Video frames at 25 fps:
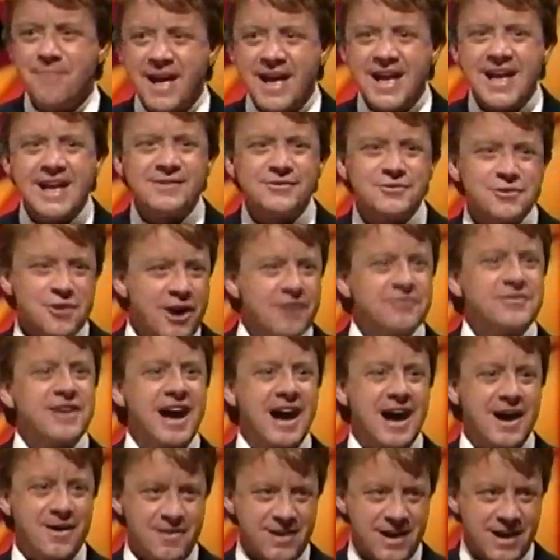Bancroft,
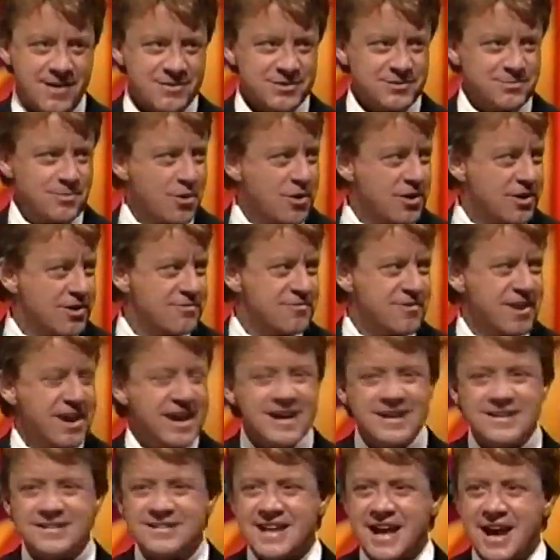Iowa. I was born and
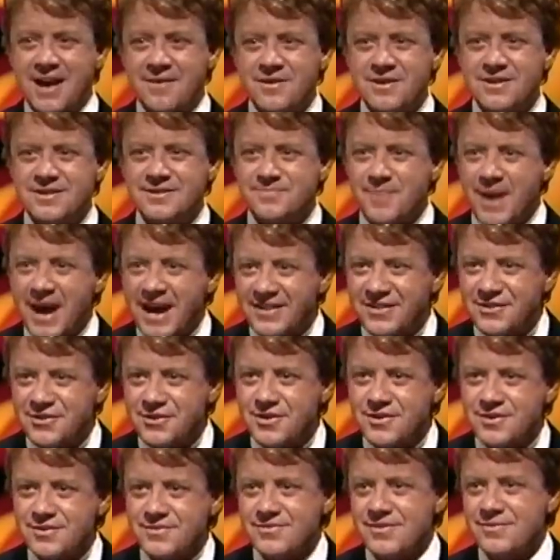raised. I was back
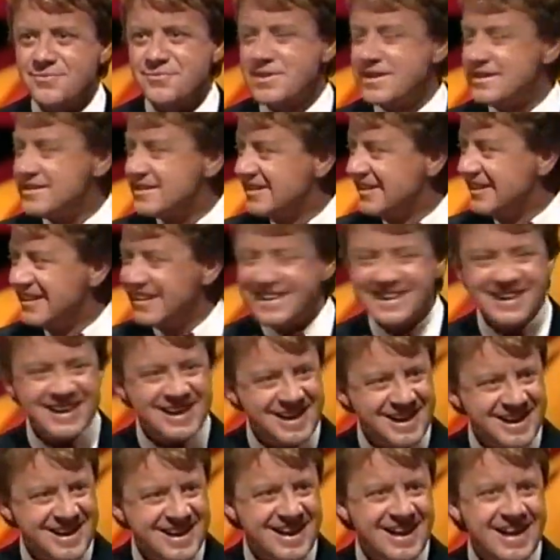there recently.
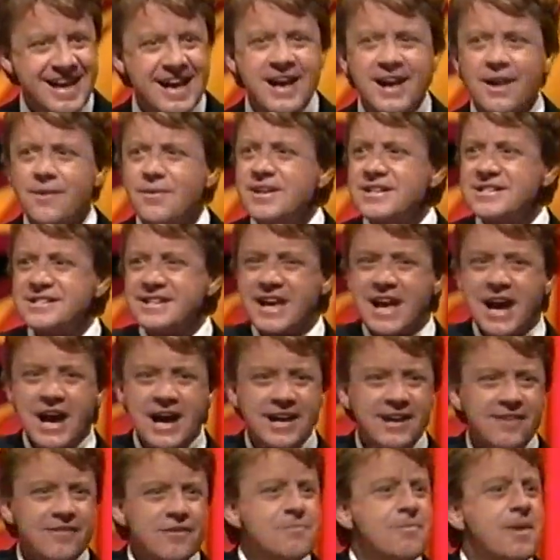And I want to say hi
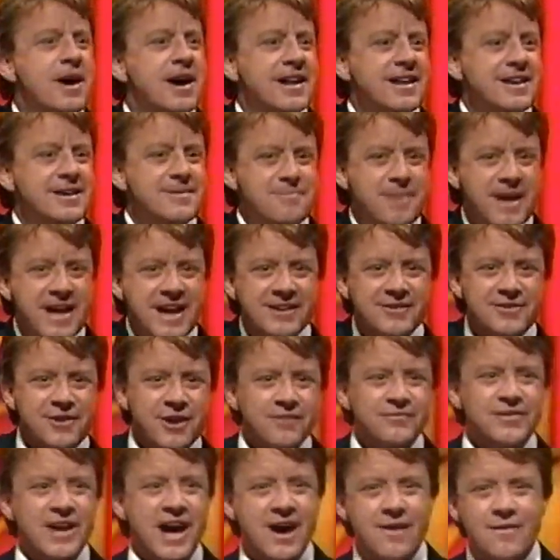to everybody in
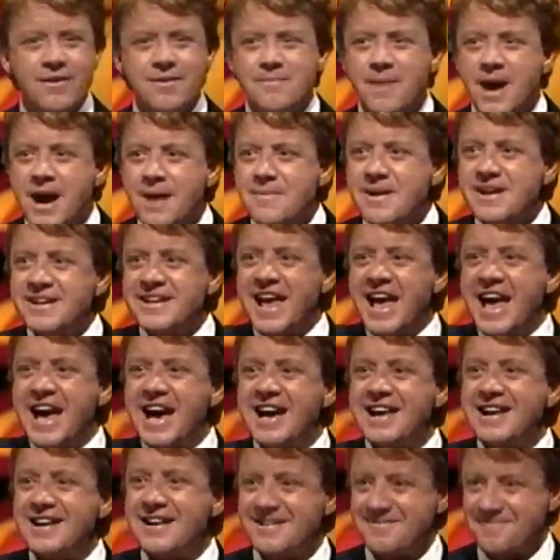Bancroft, Iowa. Mom hi, everybody
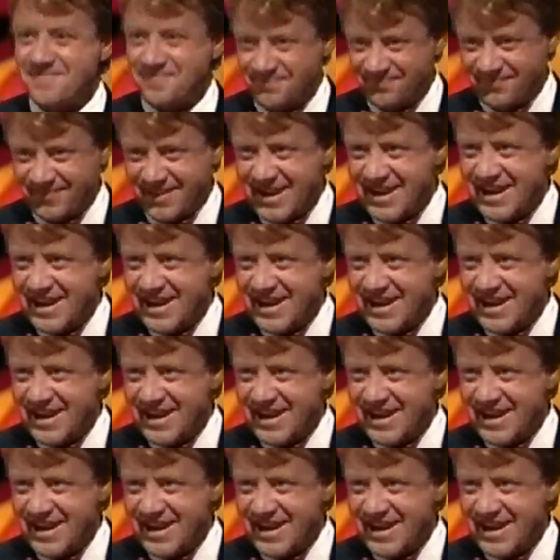Dad. in Bancroft,